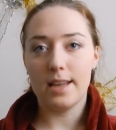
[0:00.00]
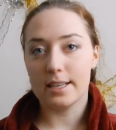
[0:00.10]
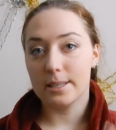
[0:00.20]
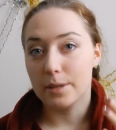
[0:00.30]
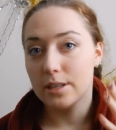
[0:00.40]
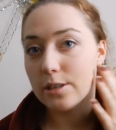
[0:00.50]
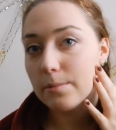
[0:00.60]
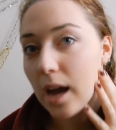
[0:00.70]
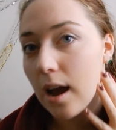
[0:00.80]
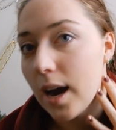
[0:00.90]
Next I'm going to do
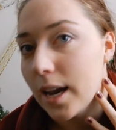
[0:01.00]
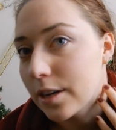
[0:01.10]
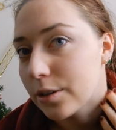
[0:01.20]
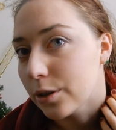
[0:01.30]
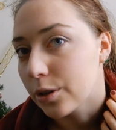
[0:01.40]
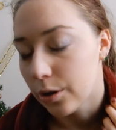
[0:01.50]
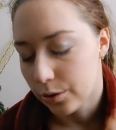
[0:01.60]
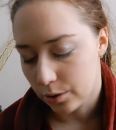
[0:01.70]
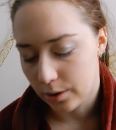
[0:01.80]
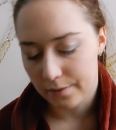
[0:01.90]
my highlighter and
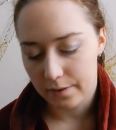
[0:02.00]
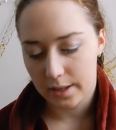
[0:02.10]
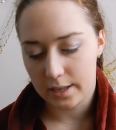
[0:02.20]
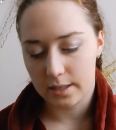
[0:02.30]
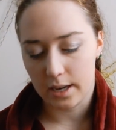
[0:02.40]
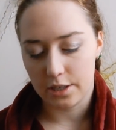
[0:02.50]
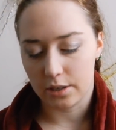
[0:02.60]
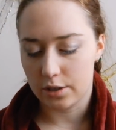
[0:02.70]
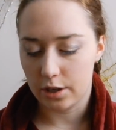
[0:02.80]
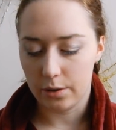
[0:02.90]
contour, and for this I
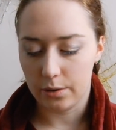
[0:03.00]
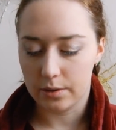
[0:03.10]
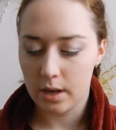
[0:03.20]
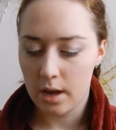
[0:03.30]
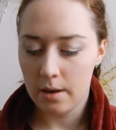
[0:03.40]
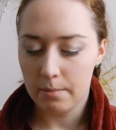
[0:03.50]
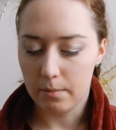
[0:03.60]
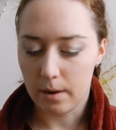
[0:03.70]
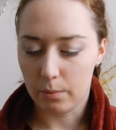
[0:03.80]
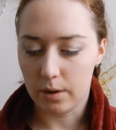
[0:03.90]
just use
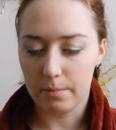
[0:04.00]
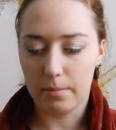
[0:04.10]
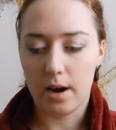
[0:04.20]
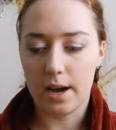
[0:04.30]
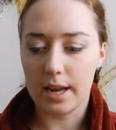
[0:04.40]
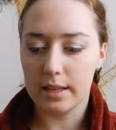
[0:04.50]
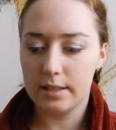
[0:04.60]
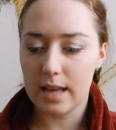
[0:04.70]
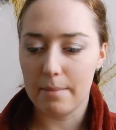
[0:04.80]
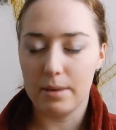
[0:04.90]
one of my
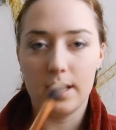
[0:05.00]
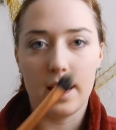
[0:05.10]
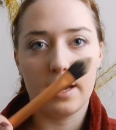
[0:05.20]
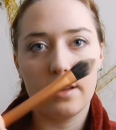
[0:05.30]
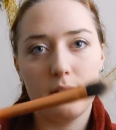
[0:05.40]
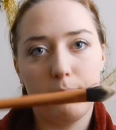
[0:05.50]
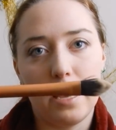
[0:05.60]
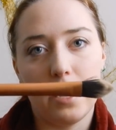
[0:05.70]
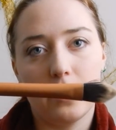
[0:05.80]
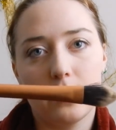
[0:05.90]
Sam and Nick
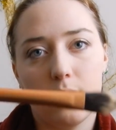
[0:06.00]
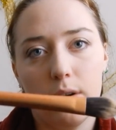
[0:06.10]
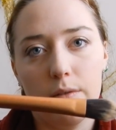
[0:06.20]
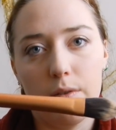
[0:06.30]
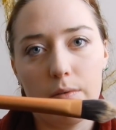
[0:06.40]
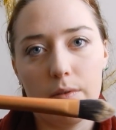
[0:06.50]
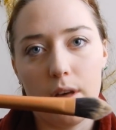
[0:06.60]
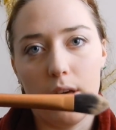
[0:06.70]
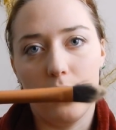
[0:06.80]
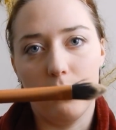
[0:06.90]
picks of
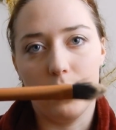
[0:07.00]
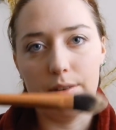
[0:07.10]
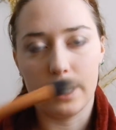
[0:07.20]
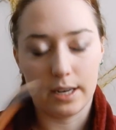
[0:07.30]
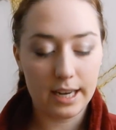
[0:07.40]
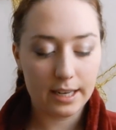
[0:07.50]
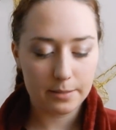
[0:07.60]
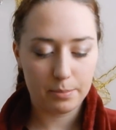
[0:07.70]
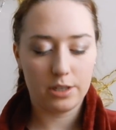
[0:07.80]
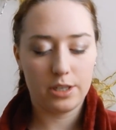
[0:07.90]
the Real
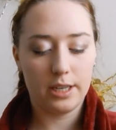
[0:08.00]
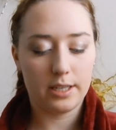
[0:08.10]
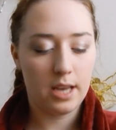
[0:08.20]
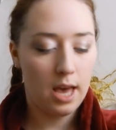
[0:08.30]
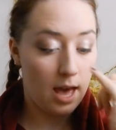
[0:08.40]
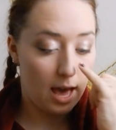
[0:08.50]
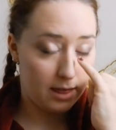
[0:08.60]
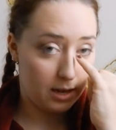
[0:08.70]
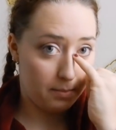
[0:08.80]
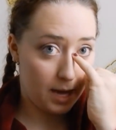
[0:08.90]
Techniques brushes,
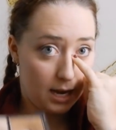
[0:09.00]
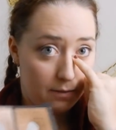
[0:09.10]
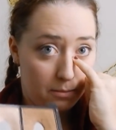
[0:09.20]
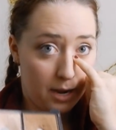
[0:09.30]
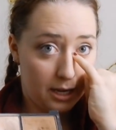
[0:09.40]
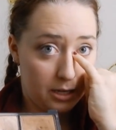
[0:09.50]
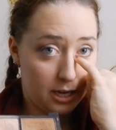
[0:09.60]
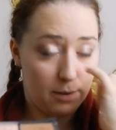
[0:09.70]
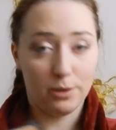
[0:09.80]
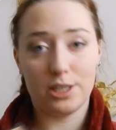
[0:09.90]
and then a palette from
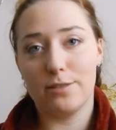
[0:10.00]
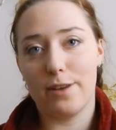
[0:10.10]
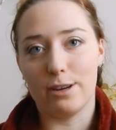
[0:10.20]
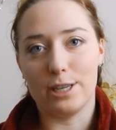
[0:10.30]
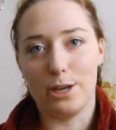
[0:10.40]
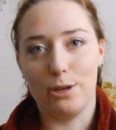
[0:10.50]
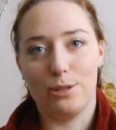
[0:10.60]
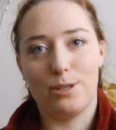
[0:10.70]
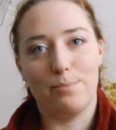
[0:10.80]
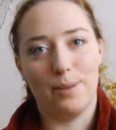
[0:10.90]
H&M, which is very
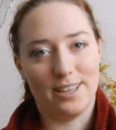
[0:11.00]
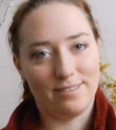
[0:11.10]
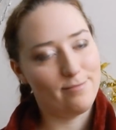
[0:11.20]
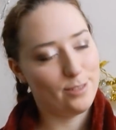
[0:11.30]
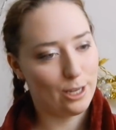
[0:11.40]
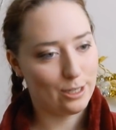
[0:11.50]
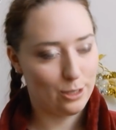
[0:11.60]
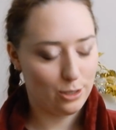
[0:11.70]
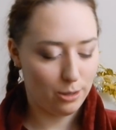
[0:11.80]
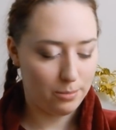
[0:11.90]
used but does
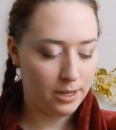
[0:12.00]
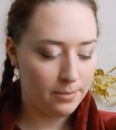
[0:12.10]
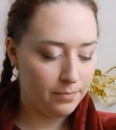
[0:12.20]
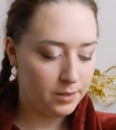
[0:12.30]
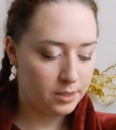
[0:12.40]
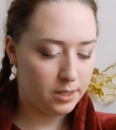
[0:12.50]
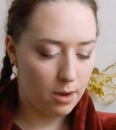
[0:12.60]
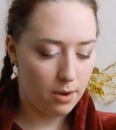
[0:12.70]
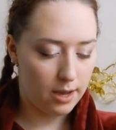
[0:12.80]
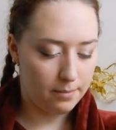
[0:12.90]
the job.
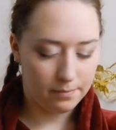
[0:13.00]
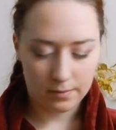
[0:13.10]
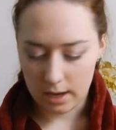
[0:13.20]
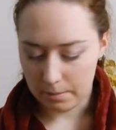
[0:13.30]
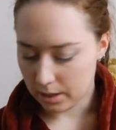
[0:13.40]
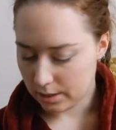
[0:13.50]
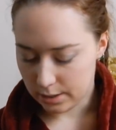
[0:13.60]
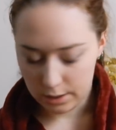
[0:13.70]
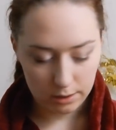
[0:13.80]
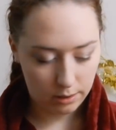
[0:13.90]
So I'm going to
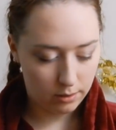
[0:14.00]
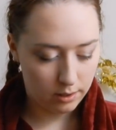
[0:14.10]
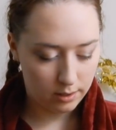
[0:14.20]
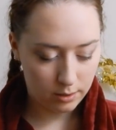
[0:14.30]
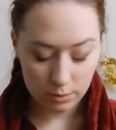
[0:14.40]
do,